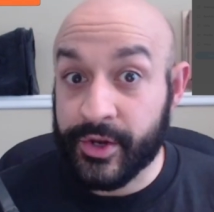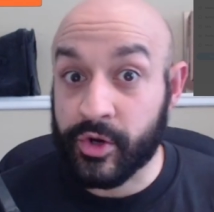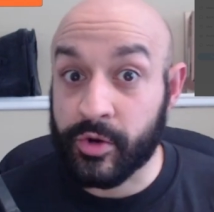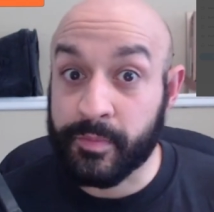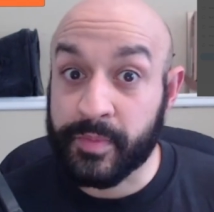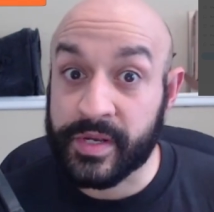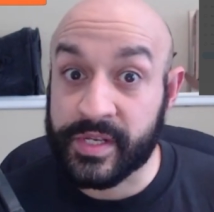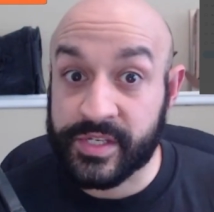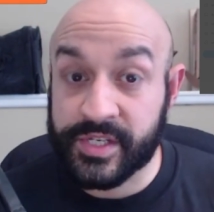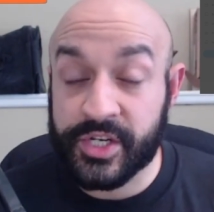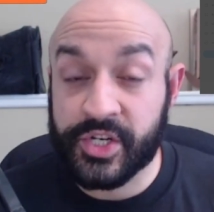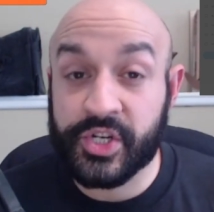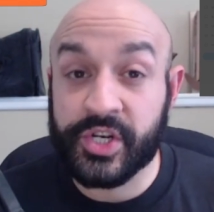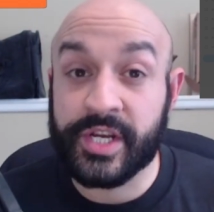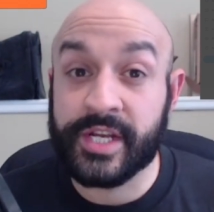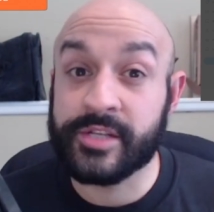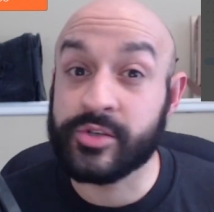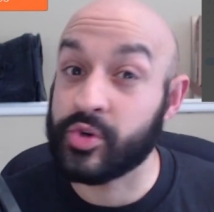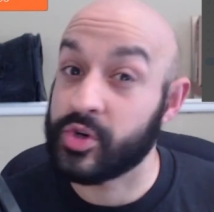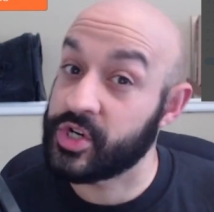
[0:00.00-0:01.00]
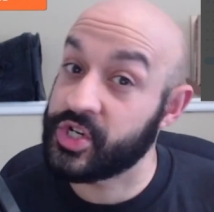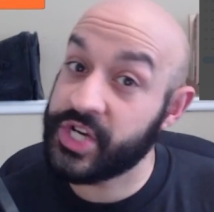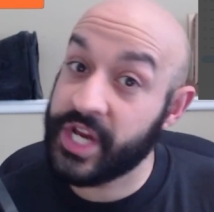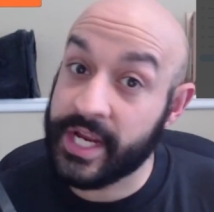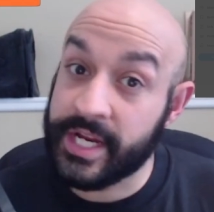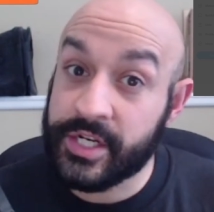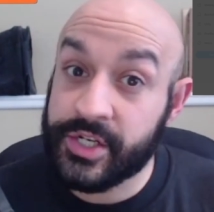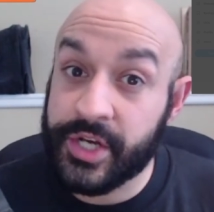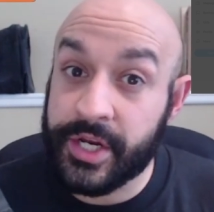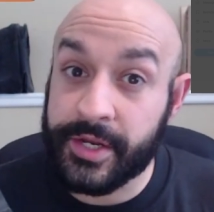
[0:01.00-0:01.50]
your positions or
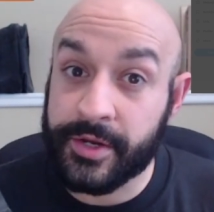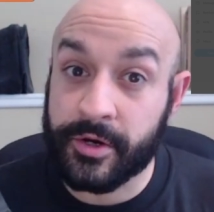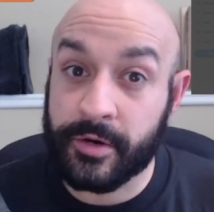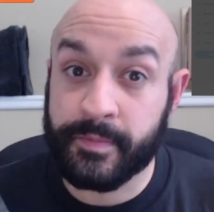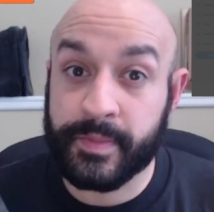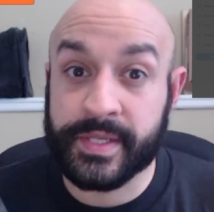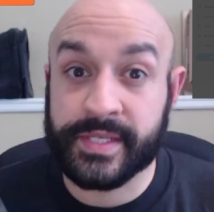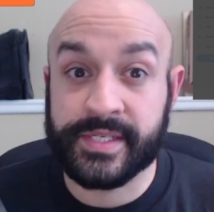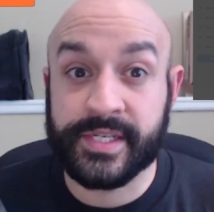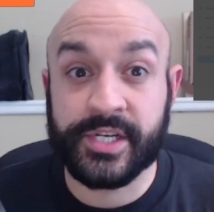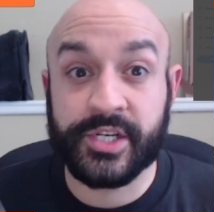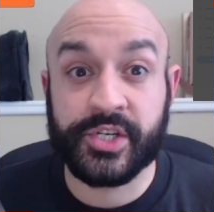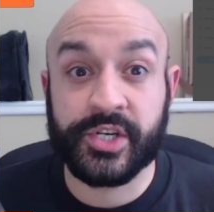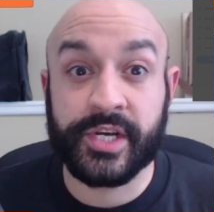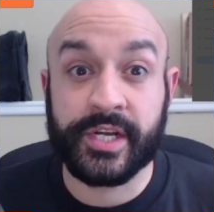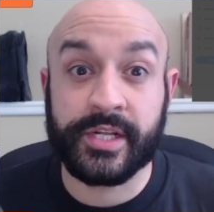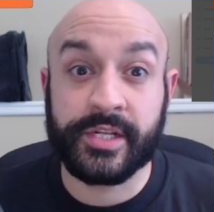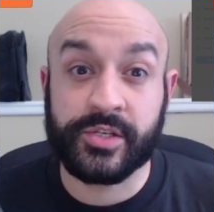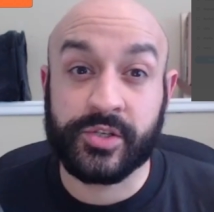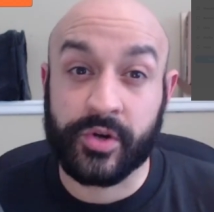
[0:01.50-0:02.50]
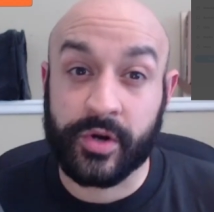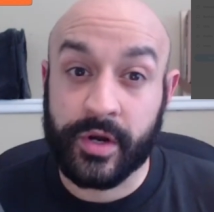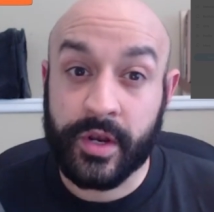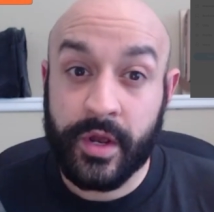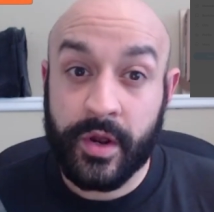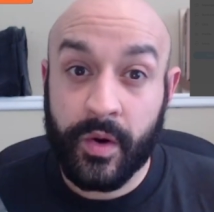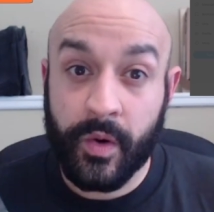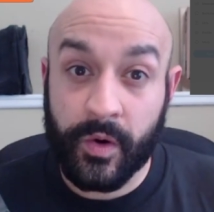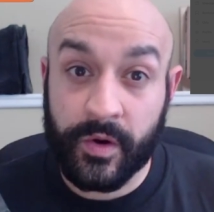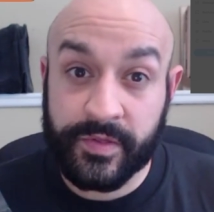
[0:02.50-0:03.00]
changing your positions
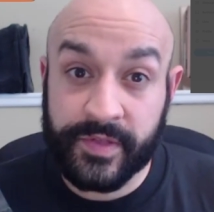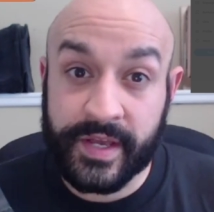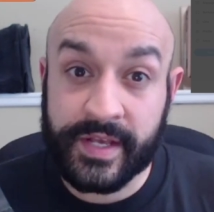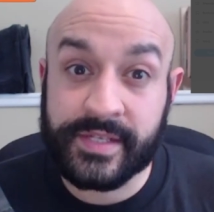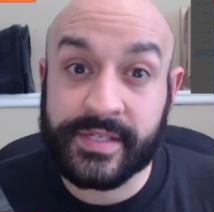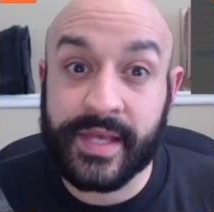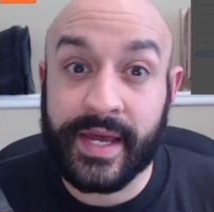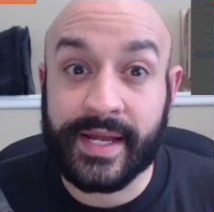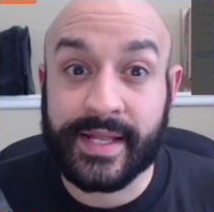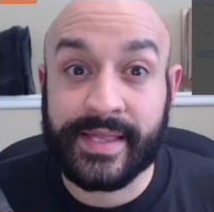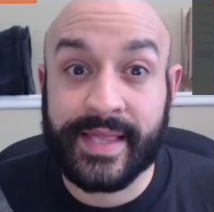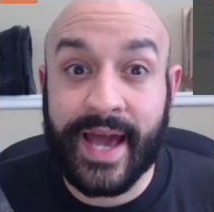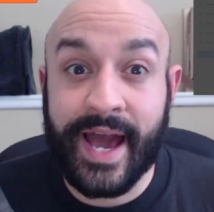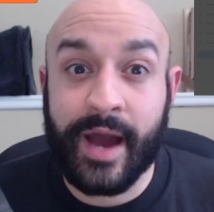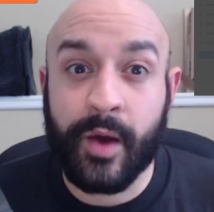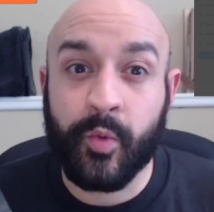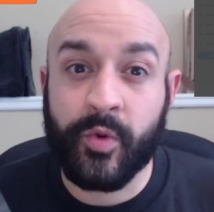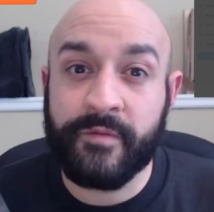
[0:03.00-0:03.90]
or things like that,